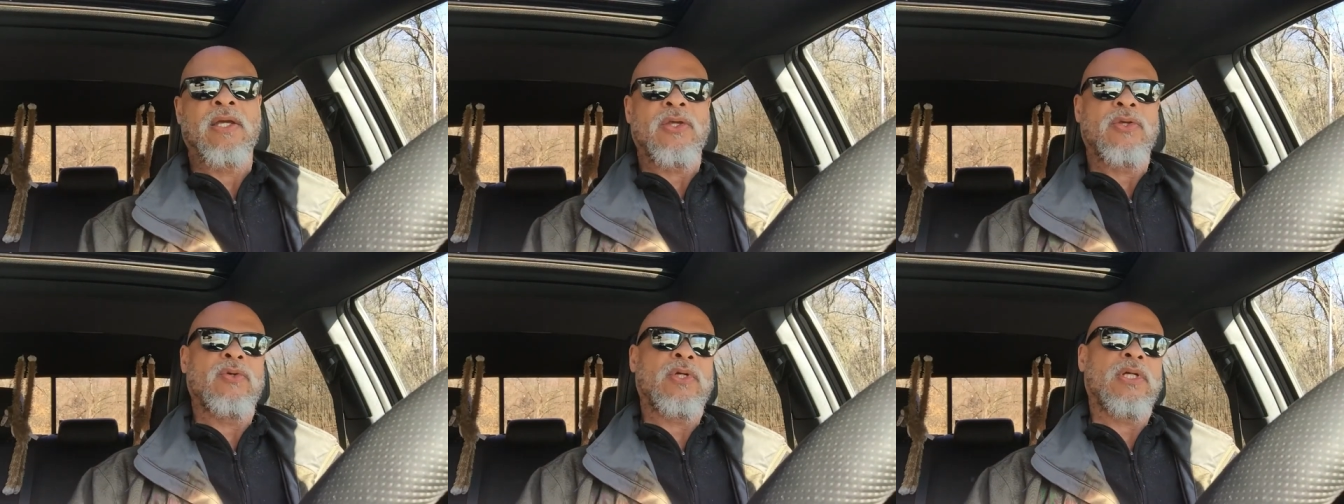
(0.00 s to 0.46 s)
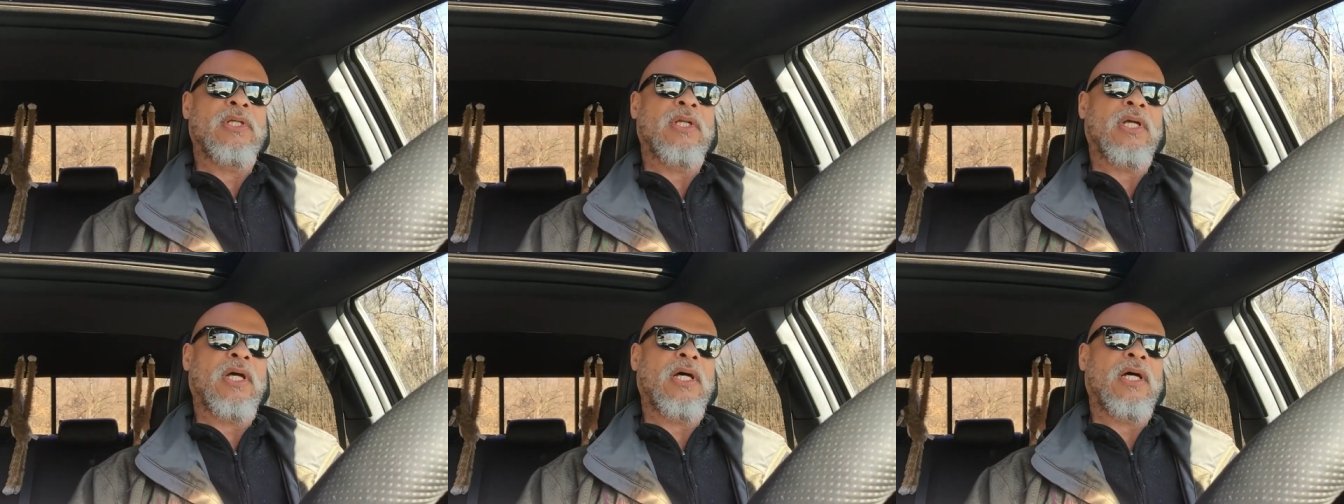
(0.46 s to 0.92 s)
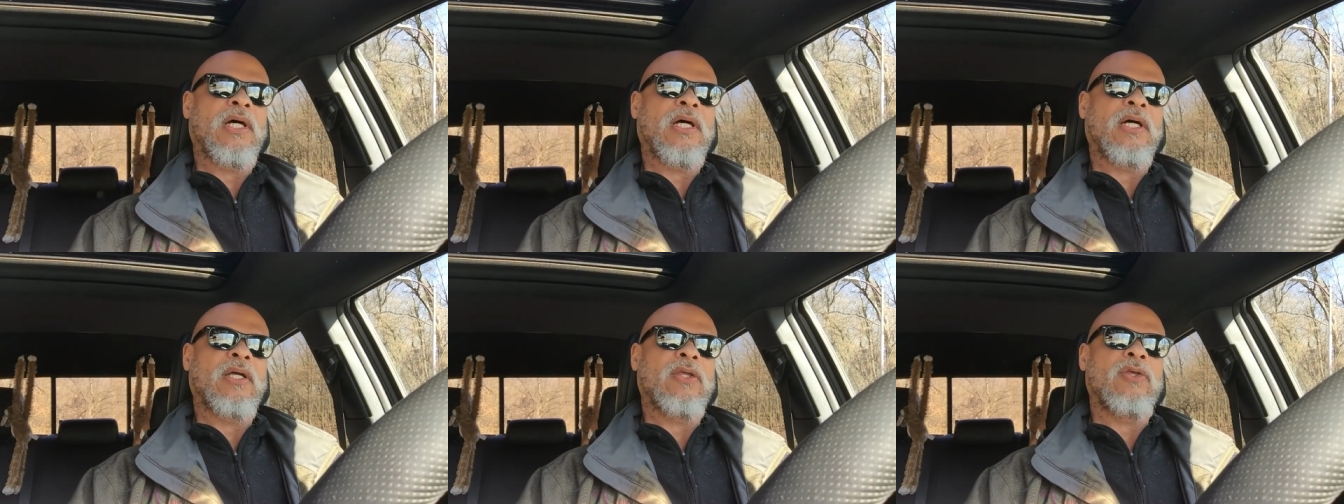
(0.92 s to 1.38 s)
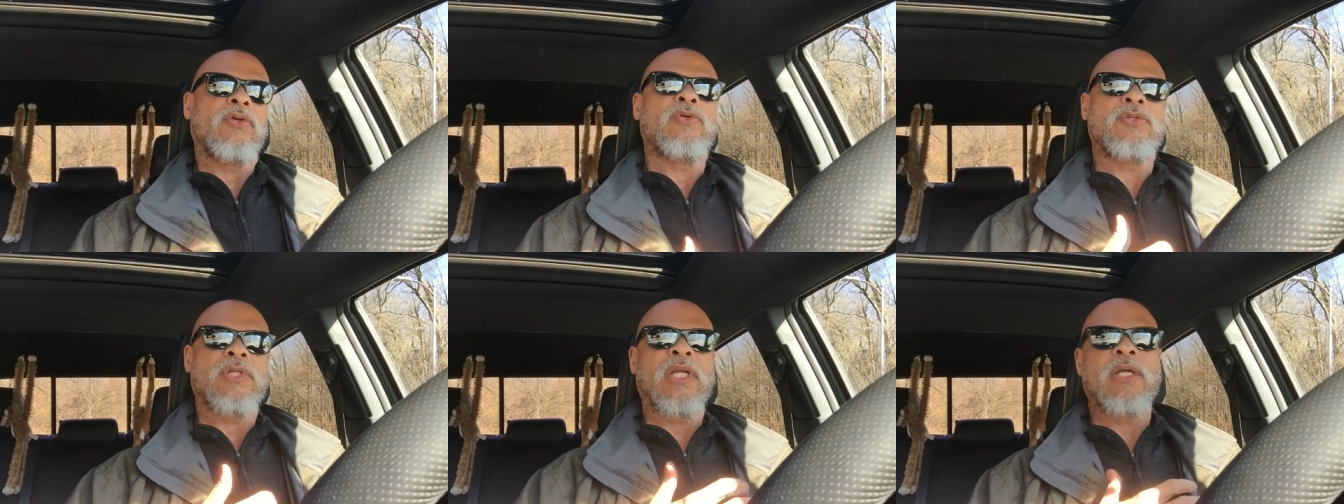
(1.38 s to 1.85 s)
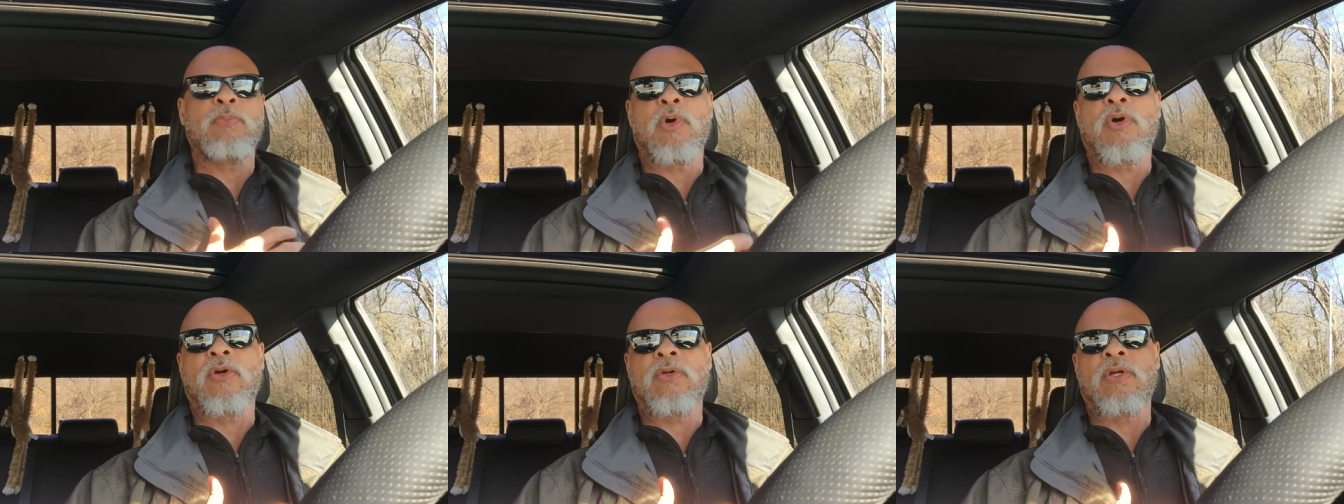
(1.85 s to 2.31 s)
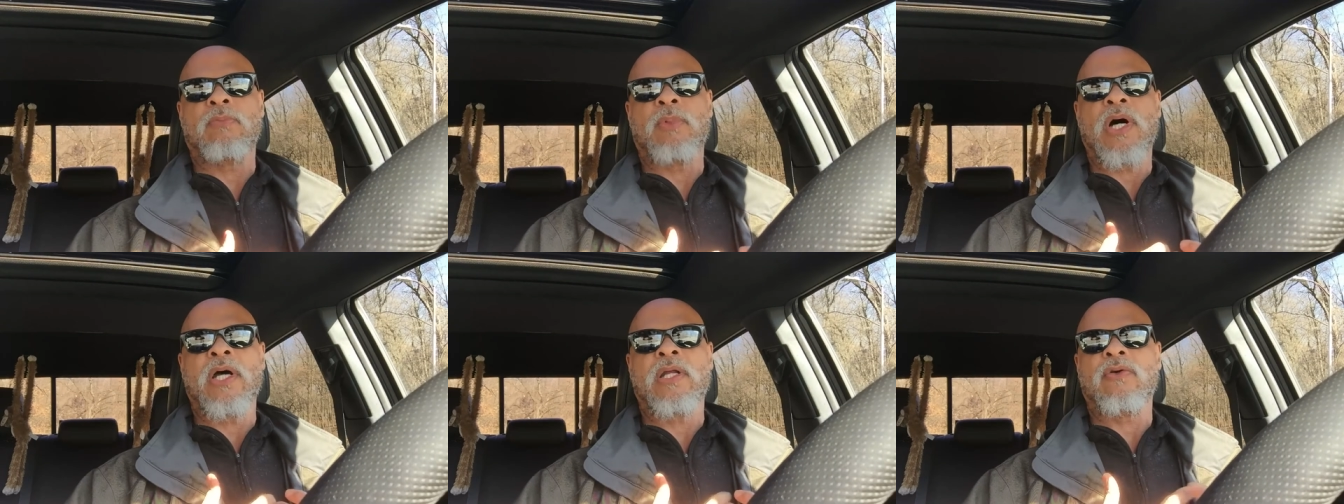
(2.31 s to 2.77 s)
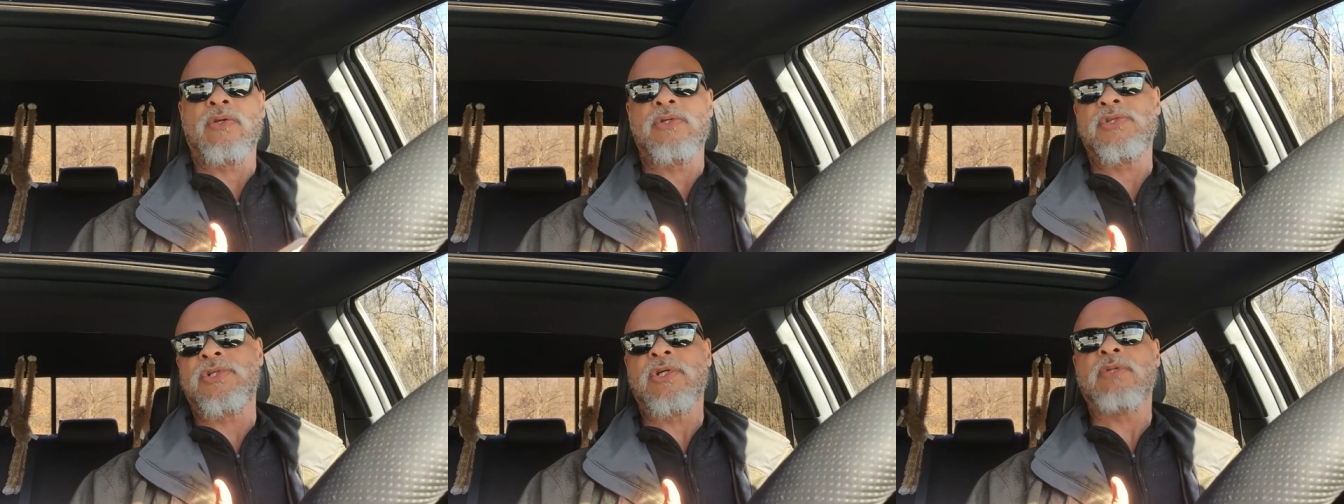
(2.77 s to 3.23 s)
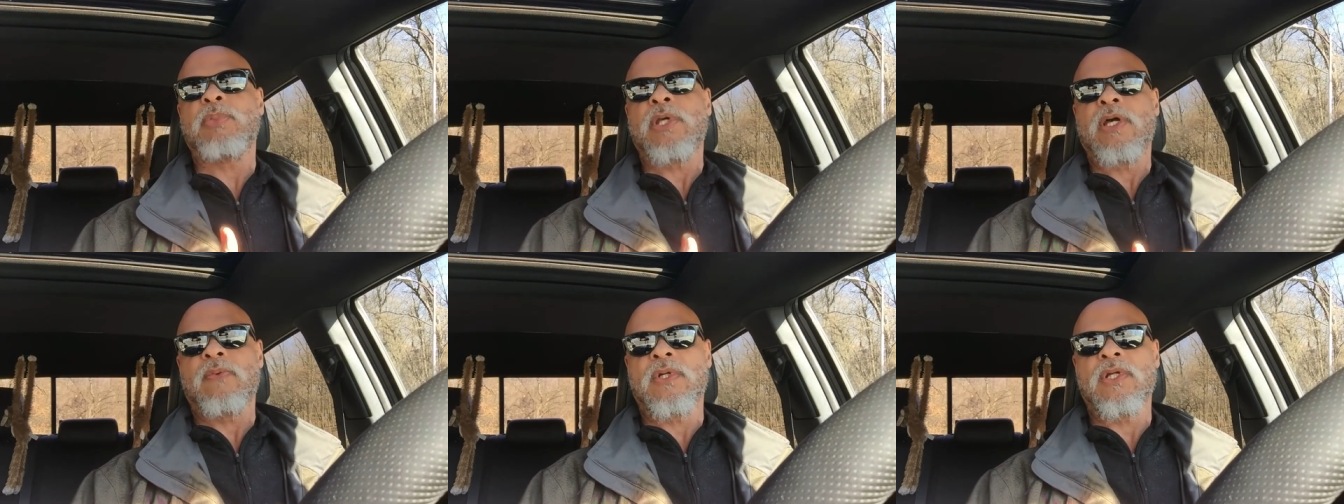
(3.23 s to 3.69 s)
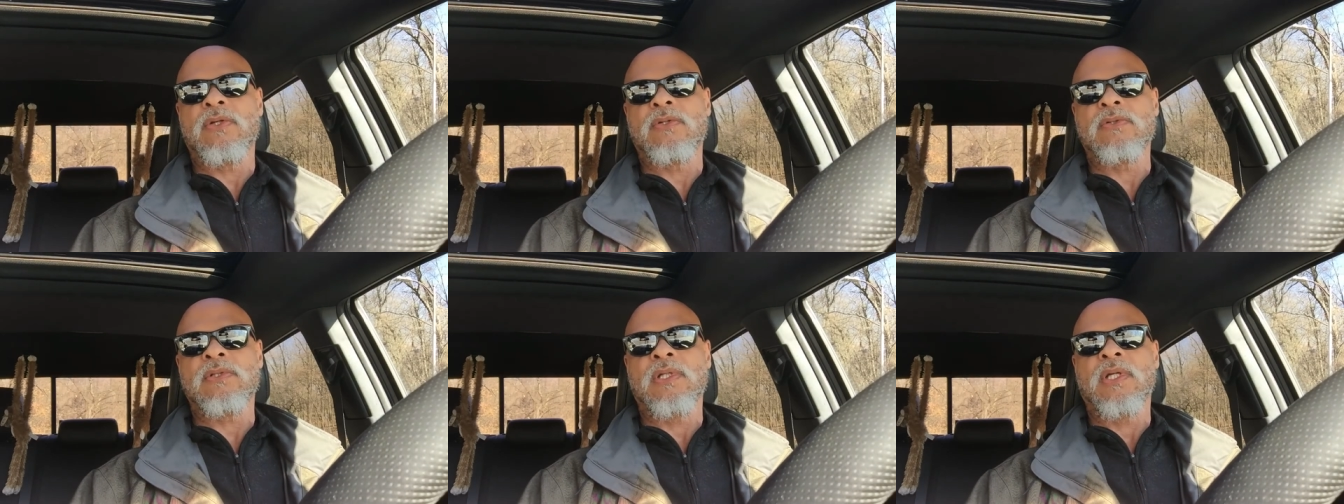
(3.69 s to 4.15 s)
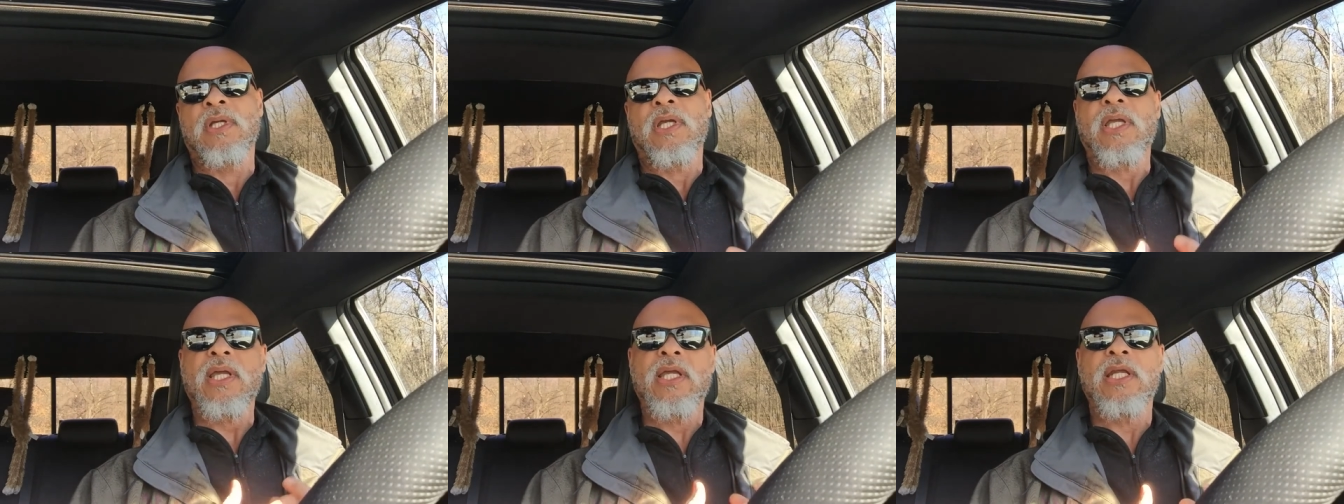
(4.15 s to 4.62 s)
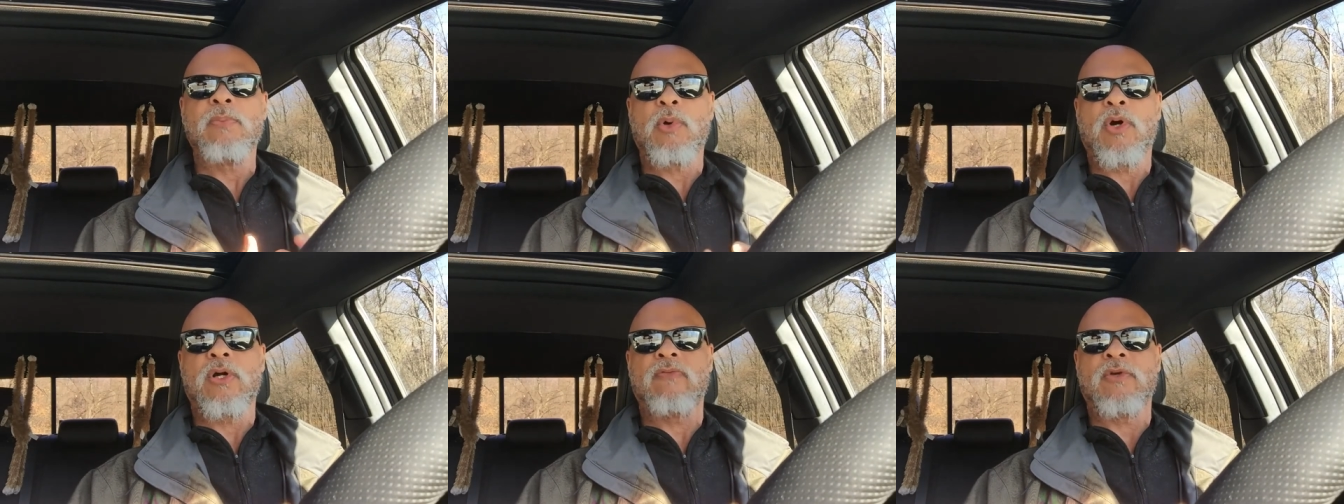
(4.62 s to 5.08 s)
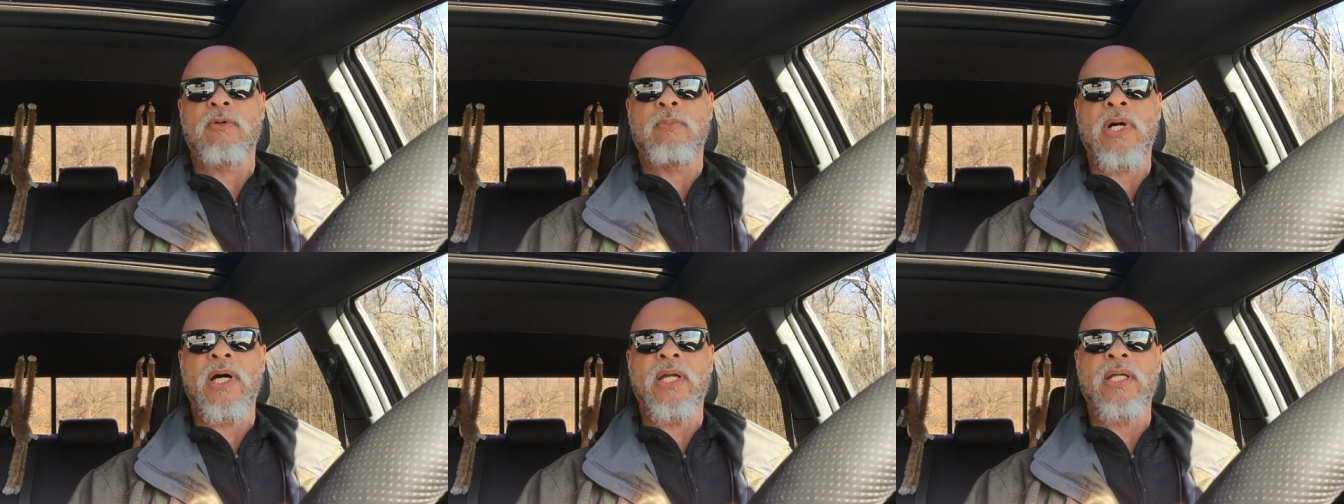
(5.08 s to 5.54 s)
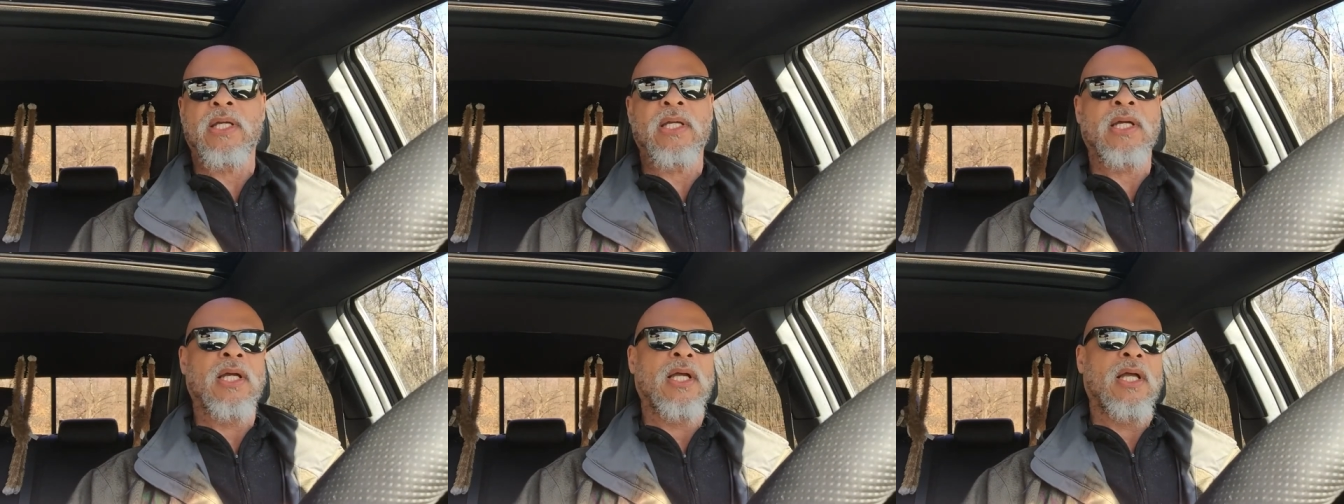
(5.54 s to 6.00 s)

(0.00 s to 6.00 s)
You can use any part of your body, or you should be able to use any part of your body